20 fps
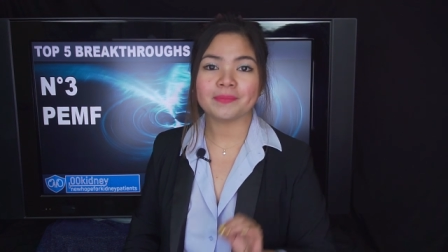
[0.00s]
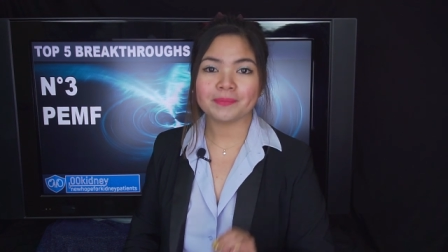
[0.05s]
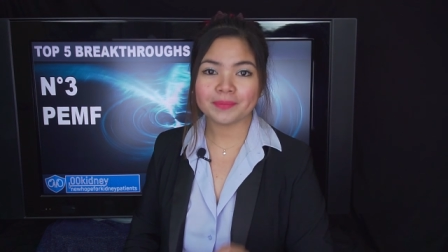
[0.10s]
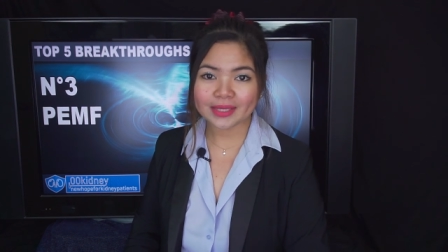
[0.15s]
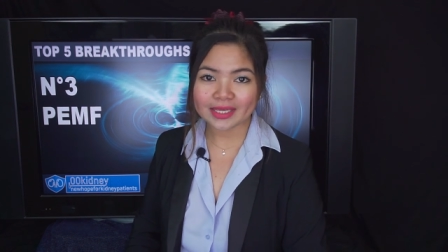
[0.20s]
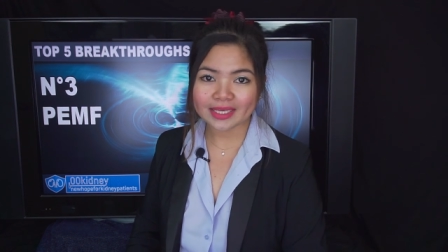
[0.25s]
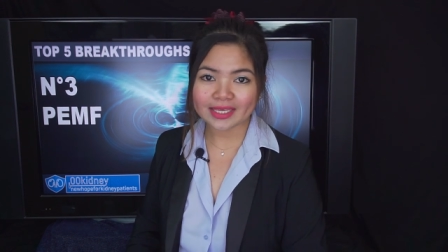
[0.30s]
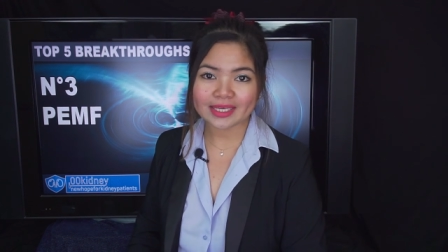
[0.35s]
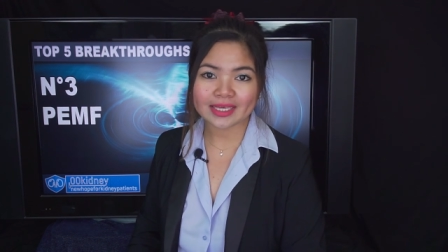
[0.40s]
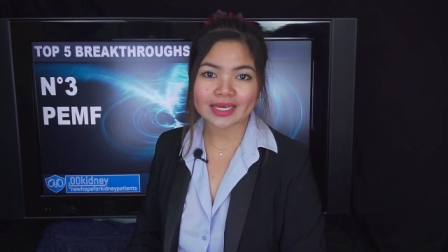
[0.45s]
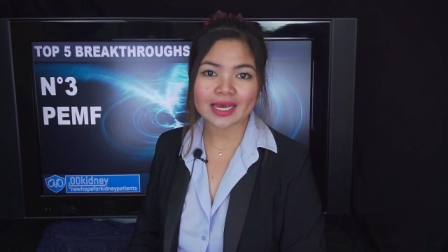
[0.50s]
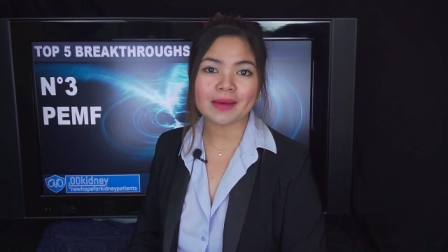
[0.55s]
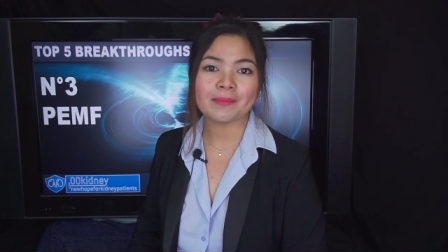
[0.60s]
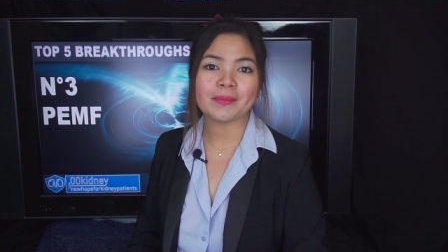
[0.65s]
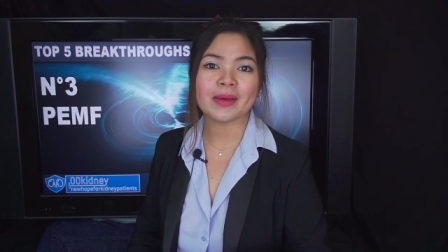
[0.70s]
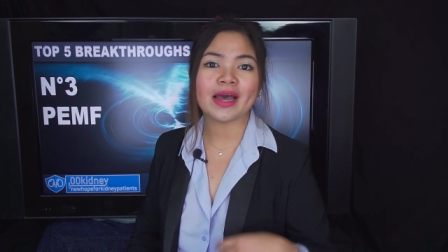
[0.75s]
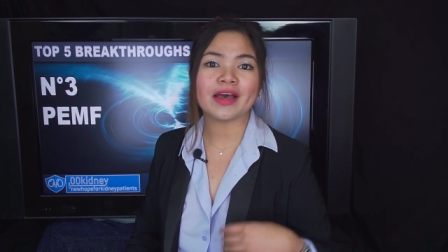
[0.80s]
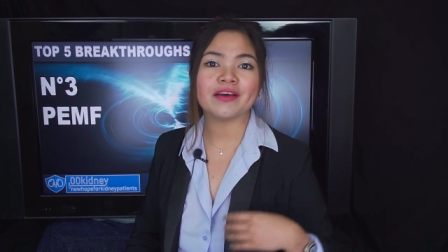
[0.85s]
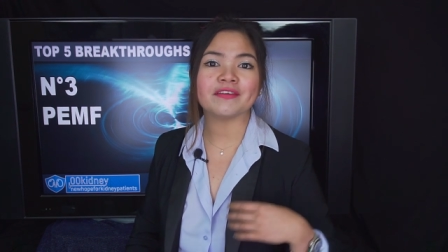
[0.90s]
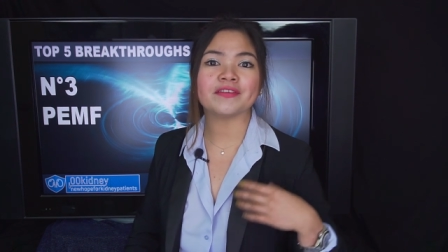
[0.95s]

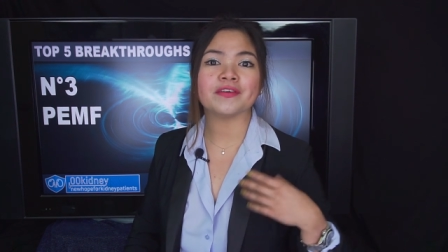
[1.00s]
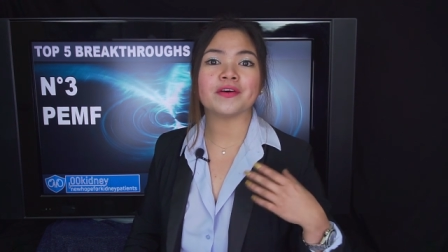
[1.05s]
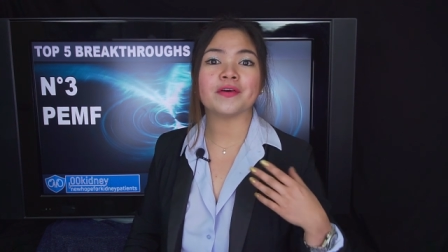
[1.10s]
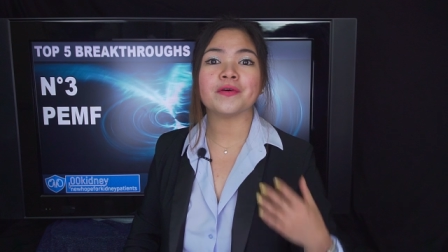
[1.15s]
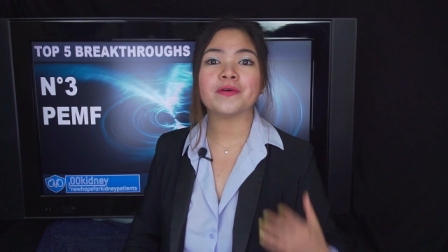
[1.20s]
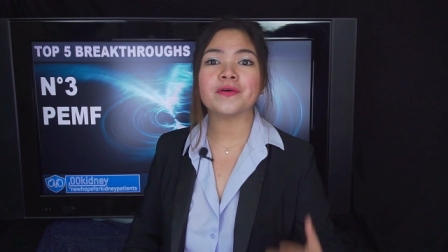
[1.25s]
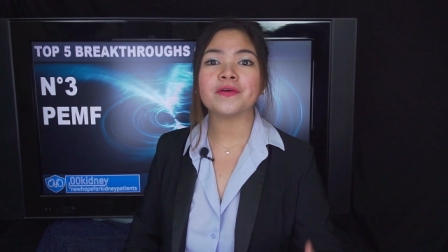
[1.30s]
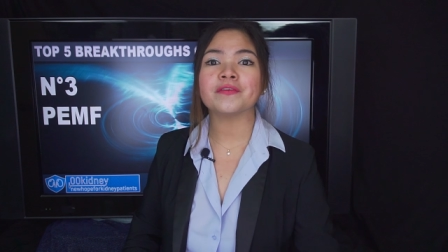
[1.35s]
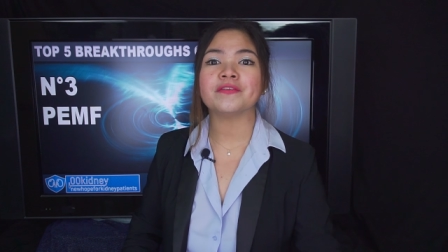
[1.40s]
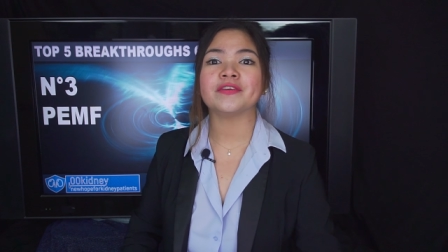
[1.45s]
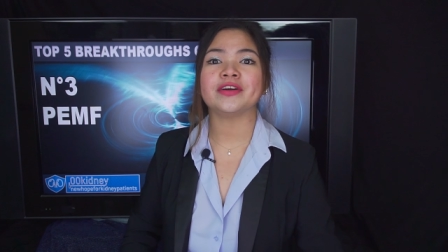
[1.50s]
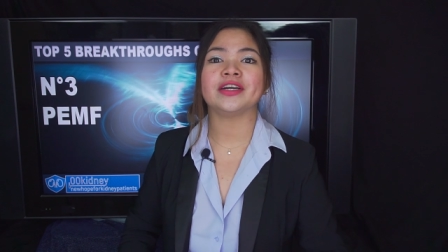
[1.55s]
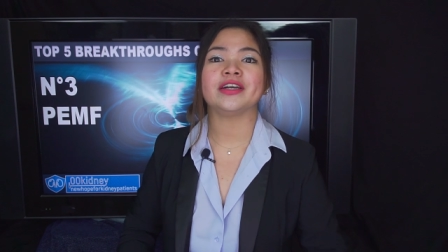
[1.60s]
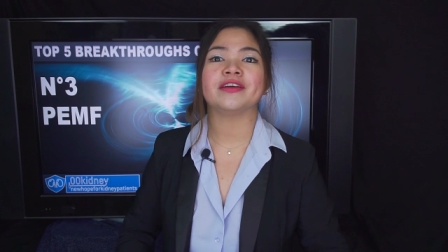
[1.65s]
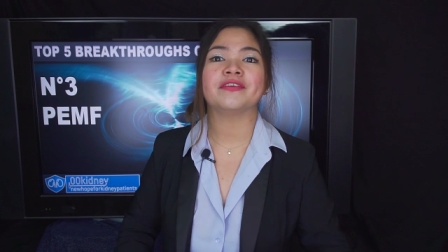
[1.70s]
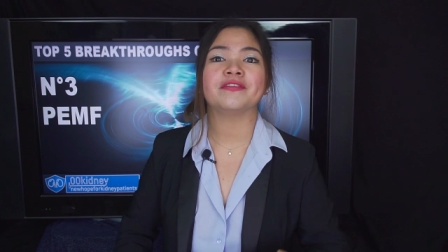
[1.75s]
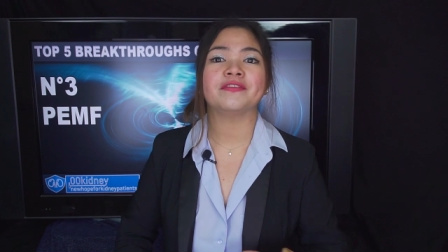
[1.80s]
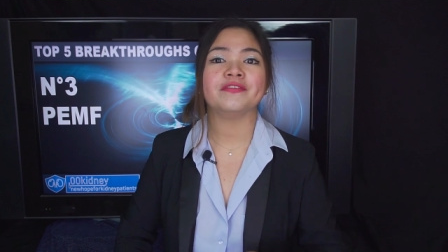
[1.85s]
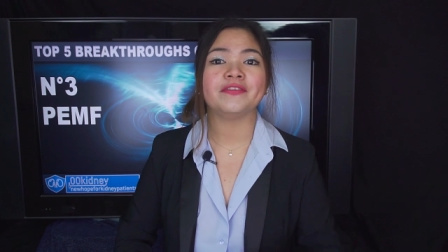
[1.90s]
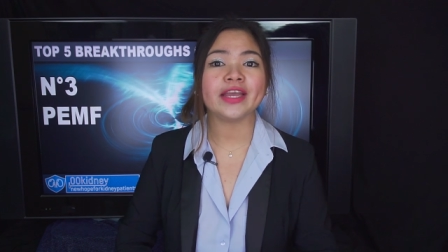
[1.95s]
PEMF over
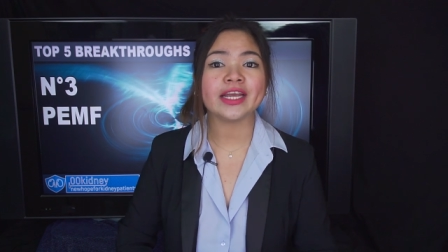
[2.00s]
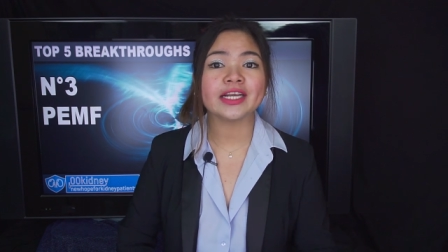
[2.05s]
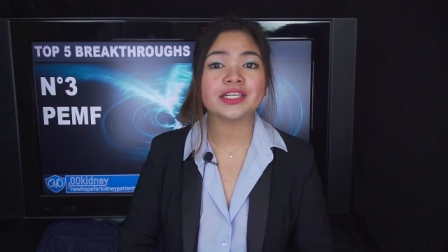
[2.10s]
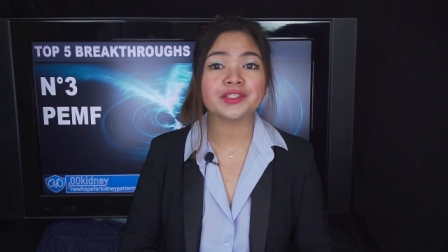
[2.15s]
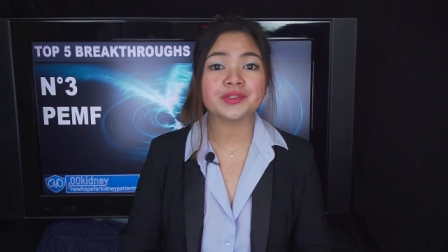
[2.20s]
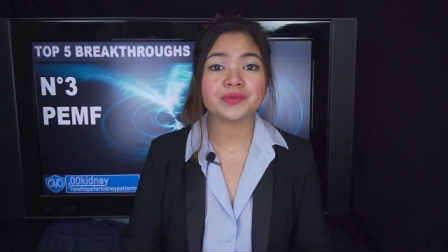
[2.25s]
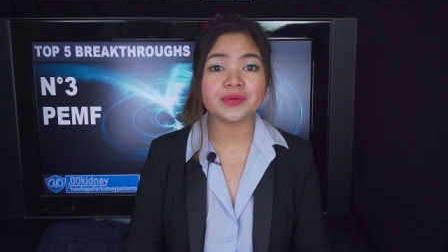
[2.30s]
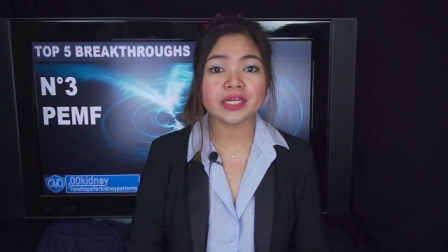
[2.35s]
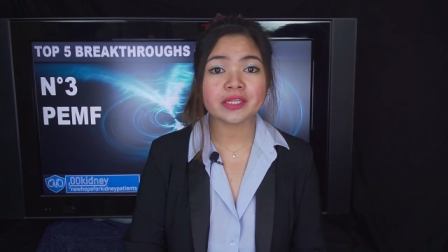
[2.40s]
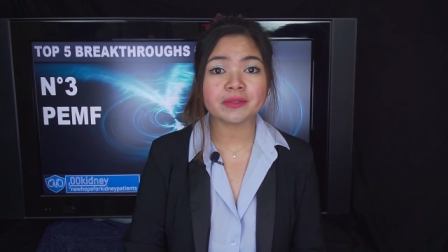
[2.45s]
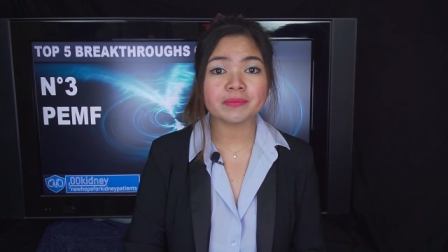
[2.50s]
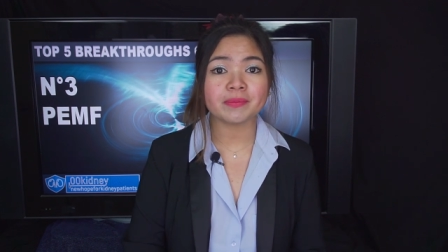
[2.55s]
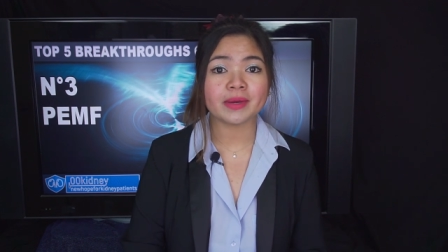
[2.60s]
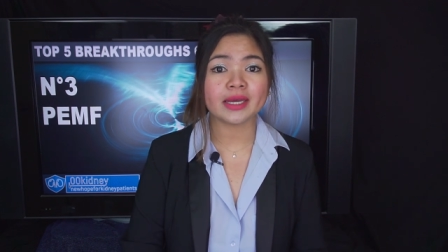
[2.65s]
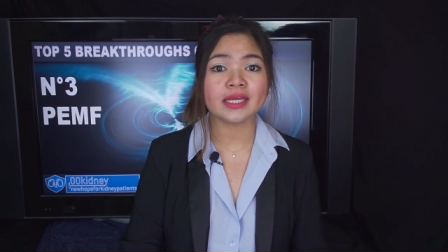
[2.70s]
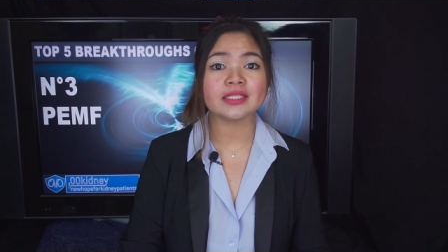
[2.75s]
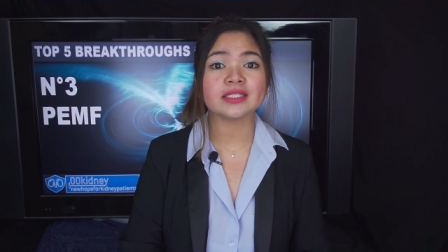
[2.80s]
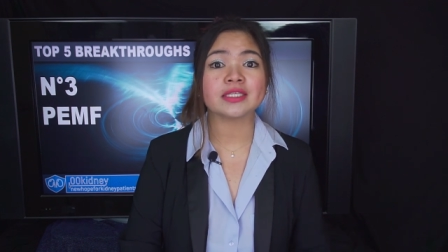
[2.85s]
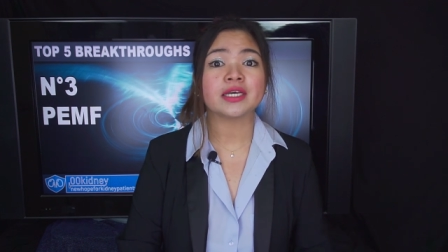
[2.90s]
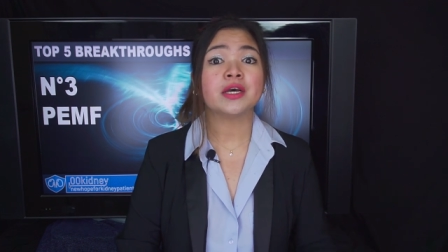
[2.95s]
the fake
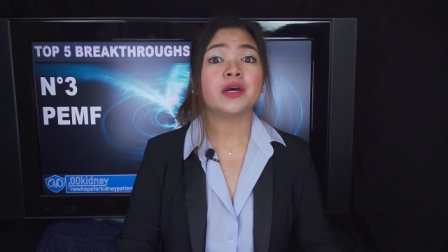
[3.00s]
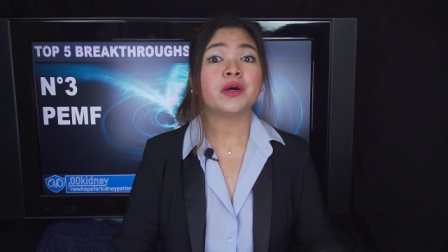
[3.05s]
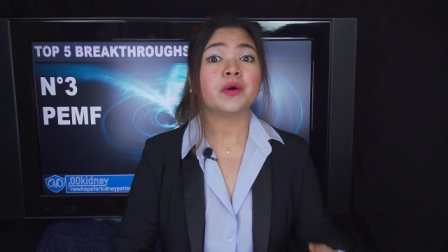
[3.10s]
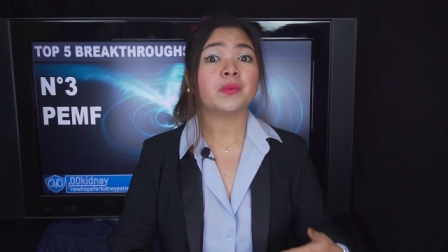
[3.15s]
treatment